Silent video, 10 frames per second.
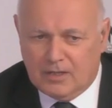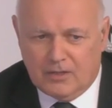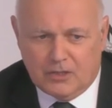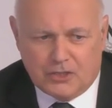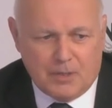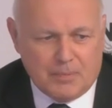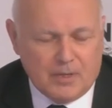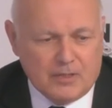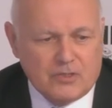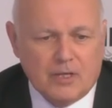
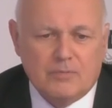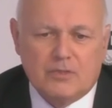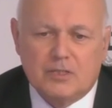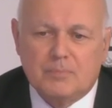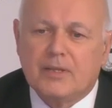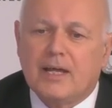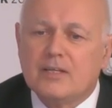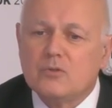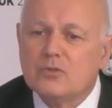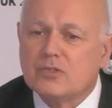cheaper services. But that
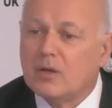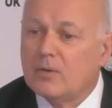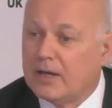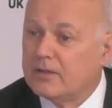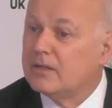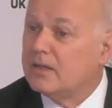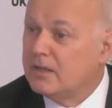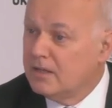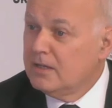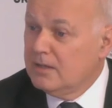has also had
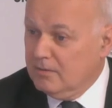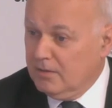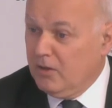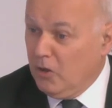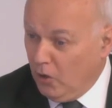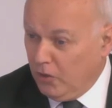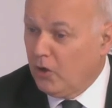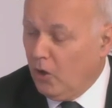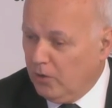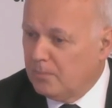the
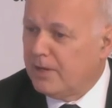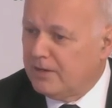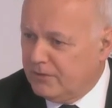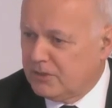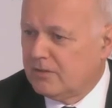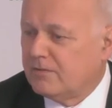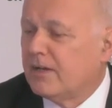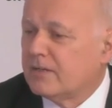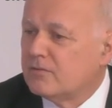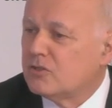non-beneficial
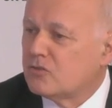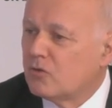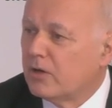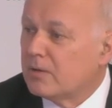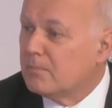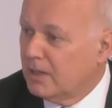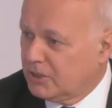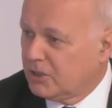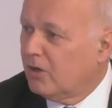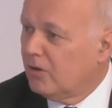effect of destroying
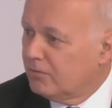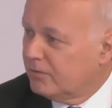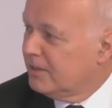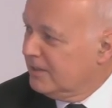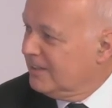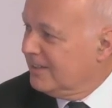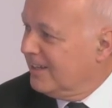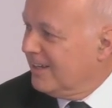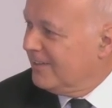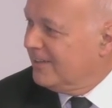much of
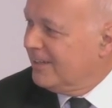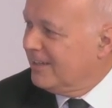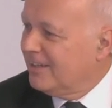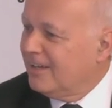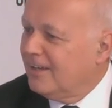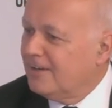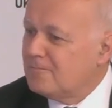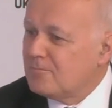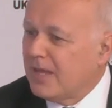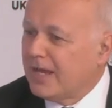the
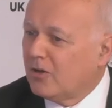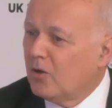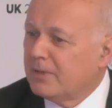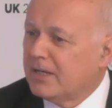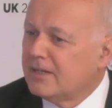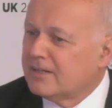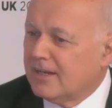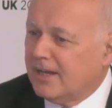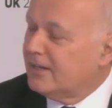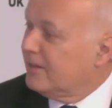economic
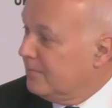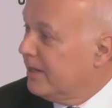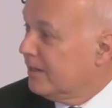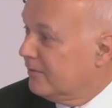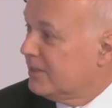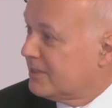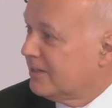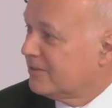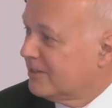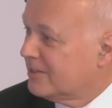hinterland in many of these
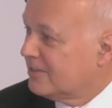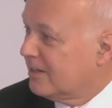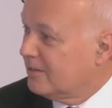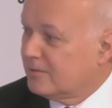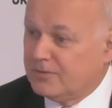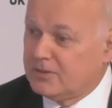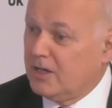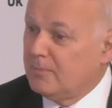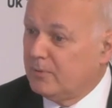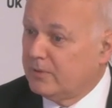countries. So, for
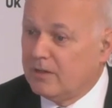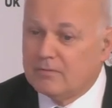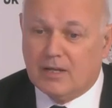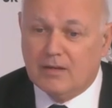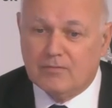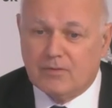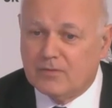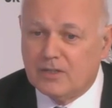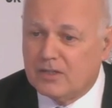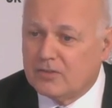example, you know, 10,
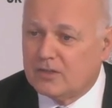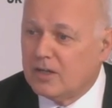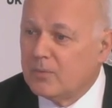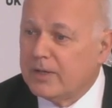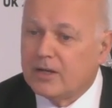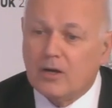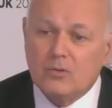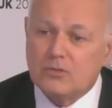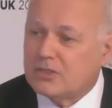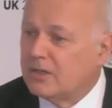15 years ago, we had a
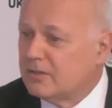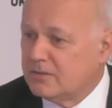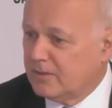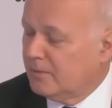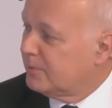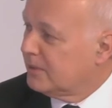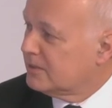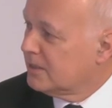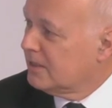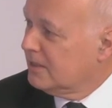whole series of
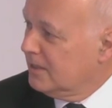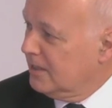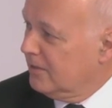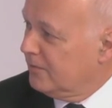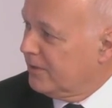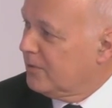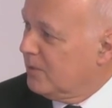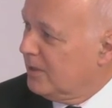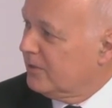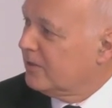companies in the free
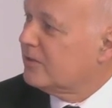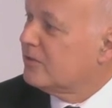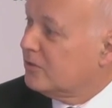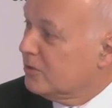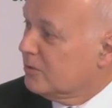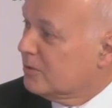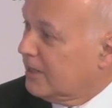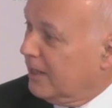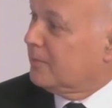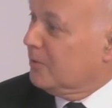world that could do
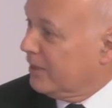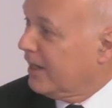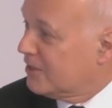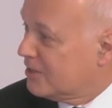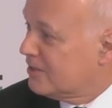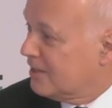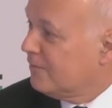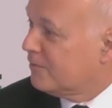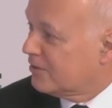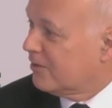telecommunications
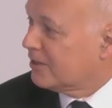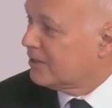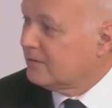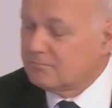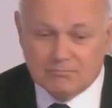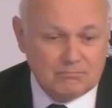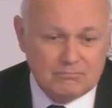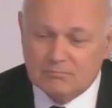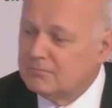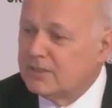infrastructure.
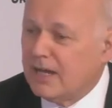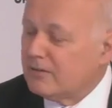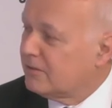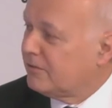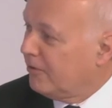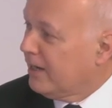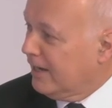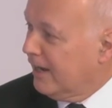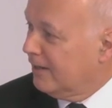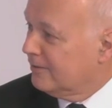We're down to three
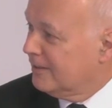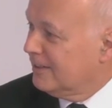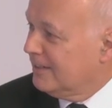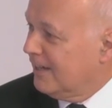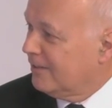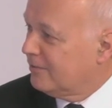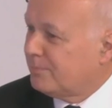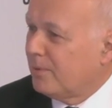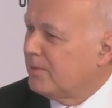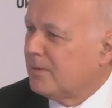now, out of
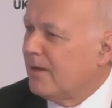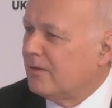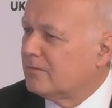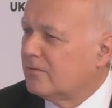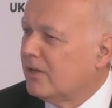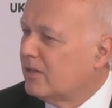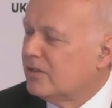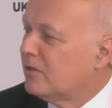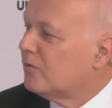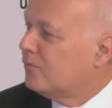probably about
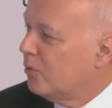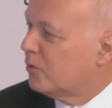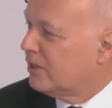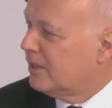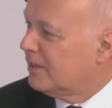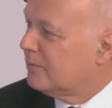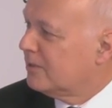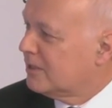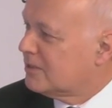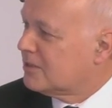13 or 14 that were
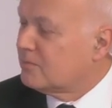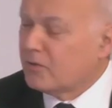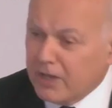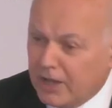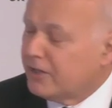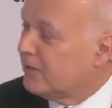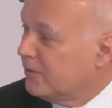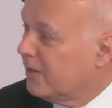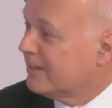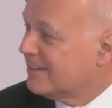in existence, for none in the United